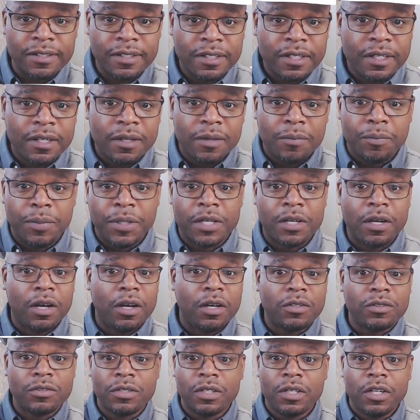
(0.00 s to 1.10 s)
because
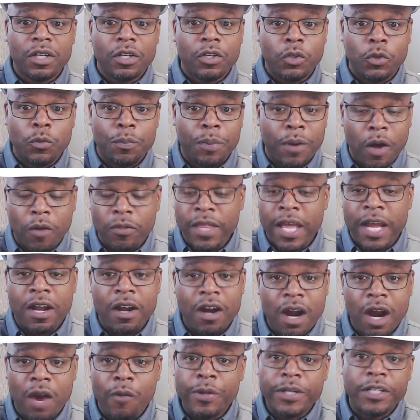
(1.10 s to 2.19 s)
you bought that car and we
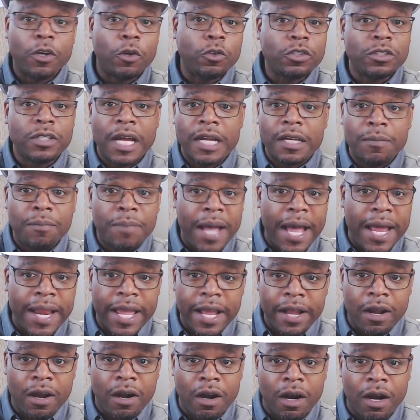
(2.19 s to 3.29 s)
told you not to buy that
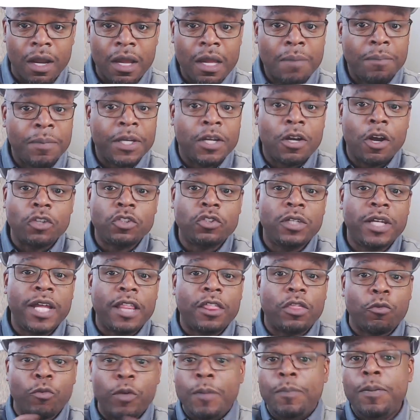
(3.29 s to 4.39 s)
car, because you let 3
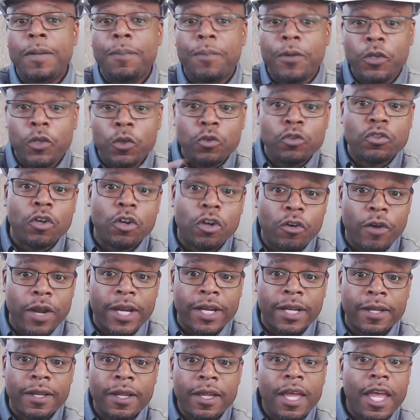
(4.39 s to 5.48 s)
people use your credit
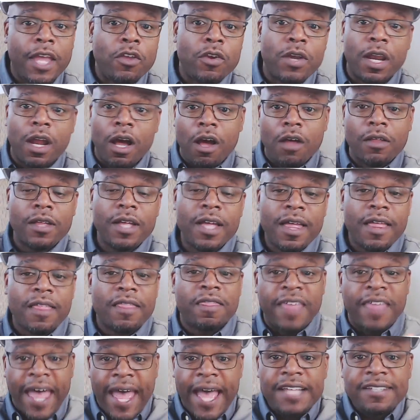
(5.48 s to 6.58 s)
and you get all.
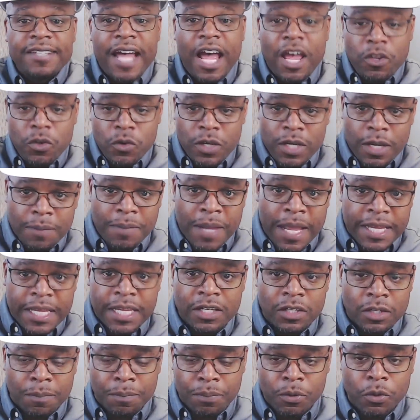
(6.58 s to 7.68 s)
That's how you end up not getting
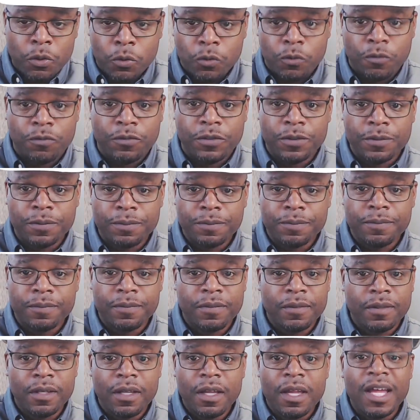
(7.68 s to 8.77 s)
approved,
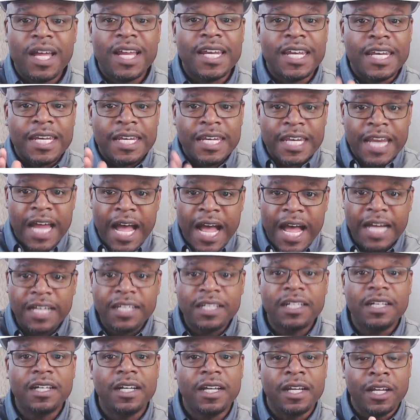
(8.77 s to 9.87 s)
not
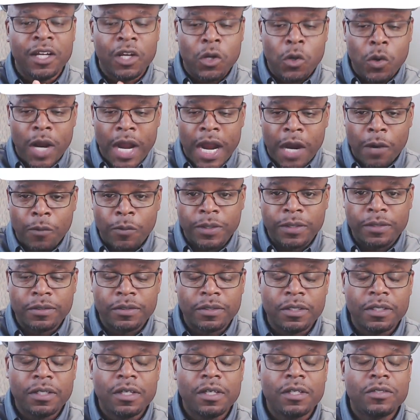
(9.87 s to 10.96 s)
inquiries.
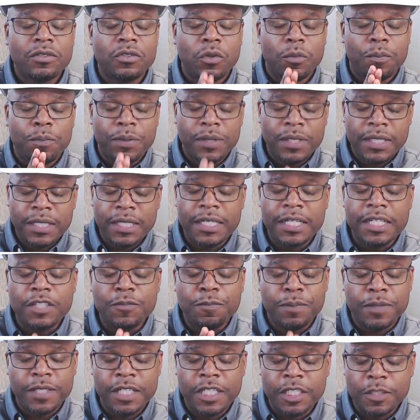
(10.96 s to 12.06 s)
So please,
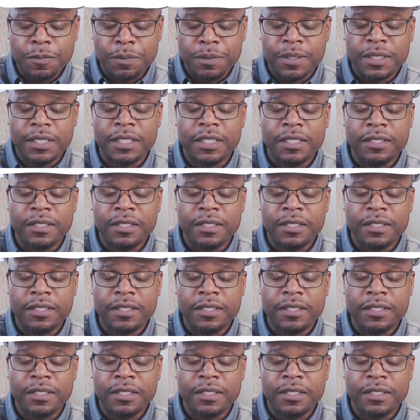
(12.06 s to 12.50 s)
please, please